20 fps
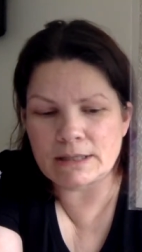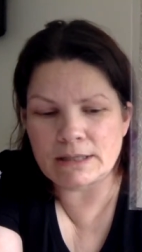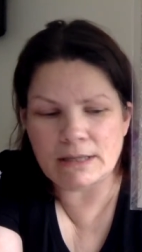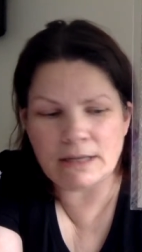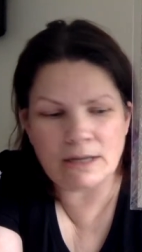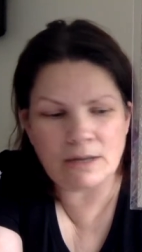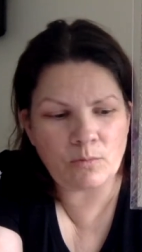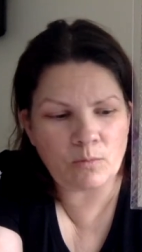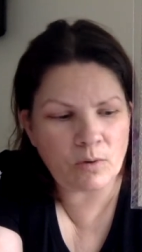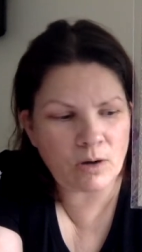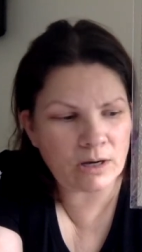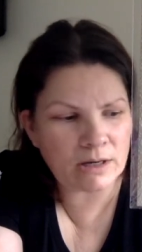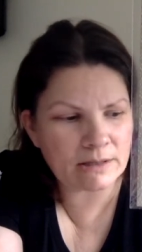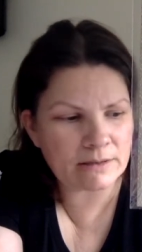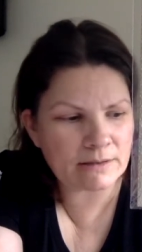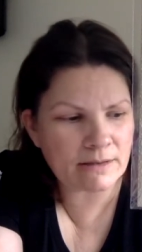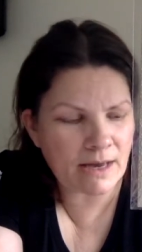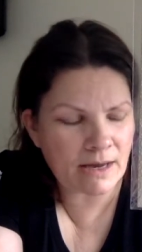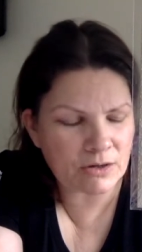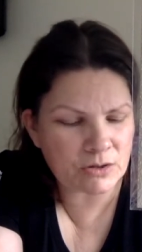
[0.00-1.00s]
It
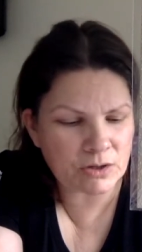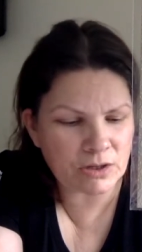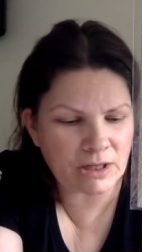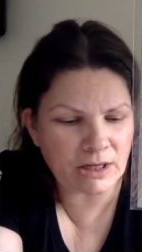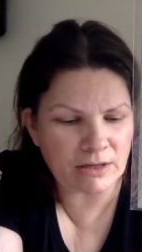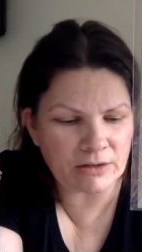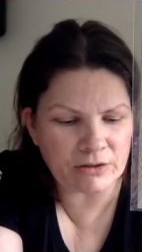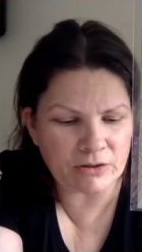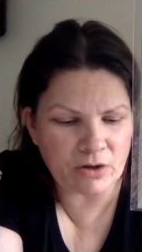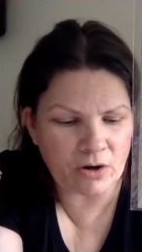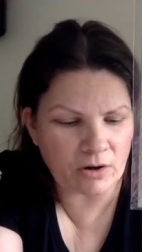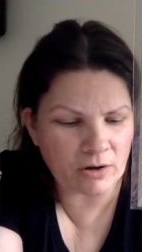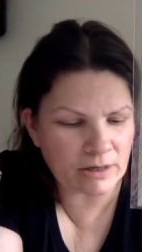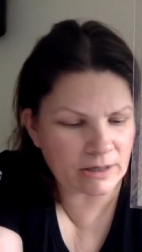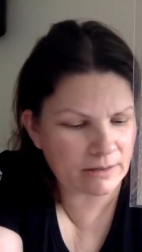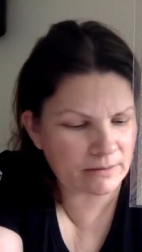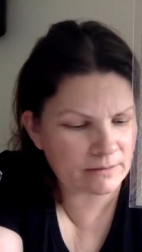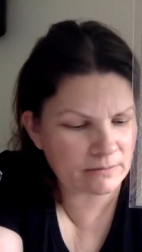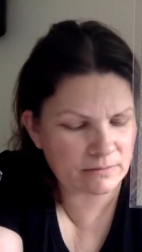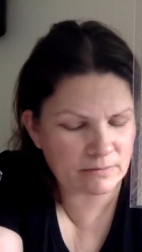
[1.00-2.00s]
was actually a
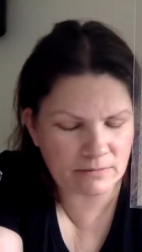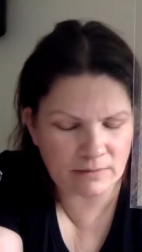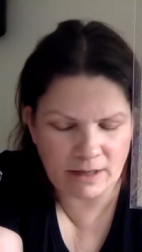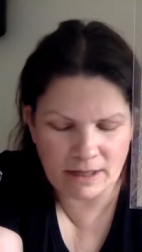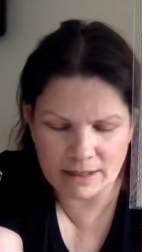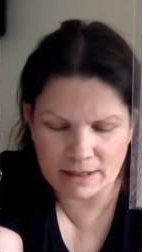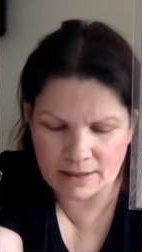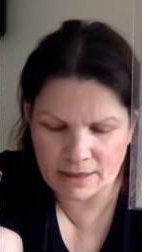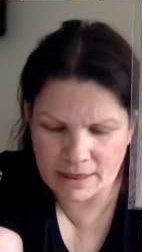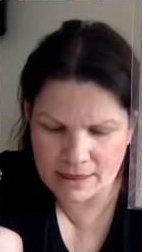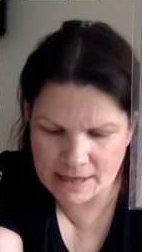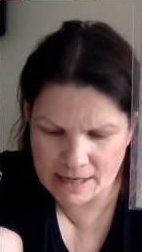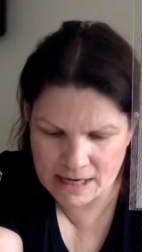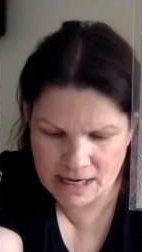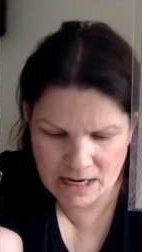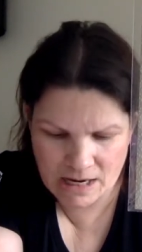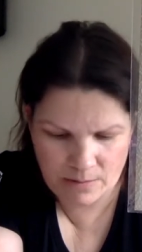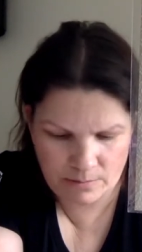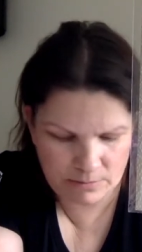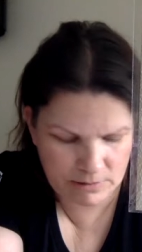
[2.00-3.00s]
garden
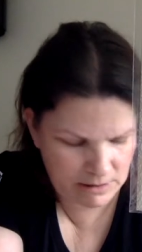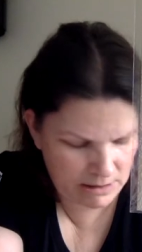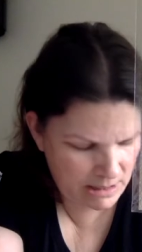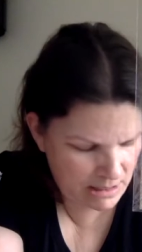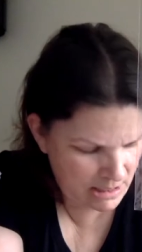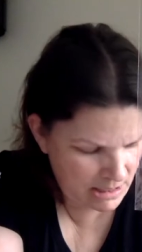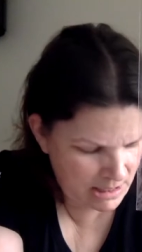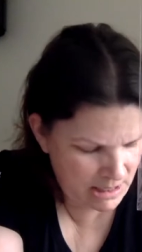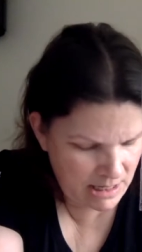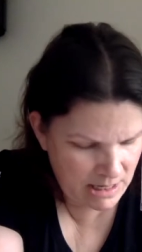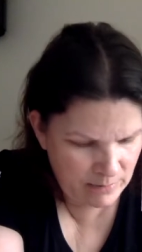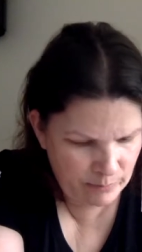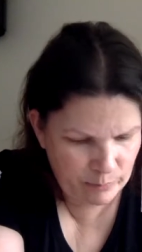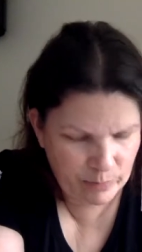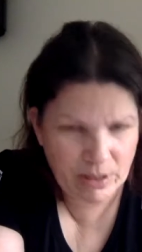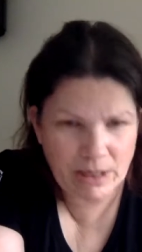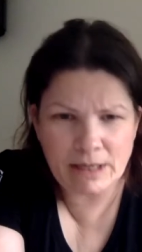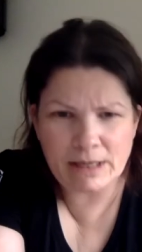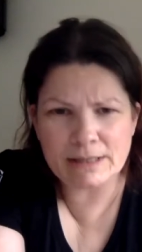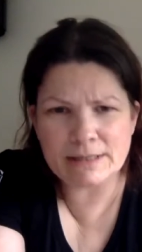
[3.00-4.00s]
themed
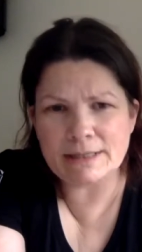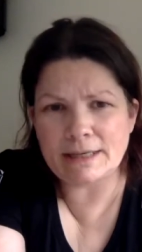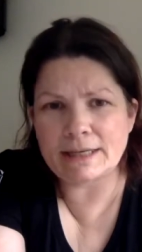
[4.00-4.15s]
piece.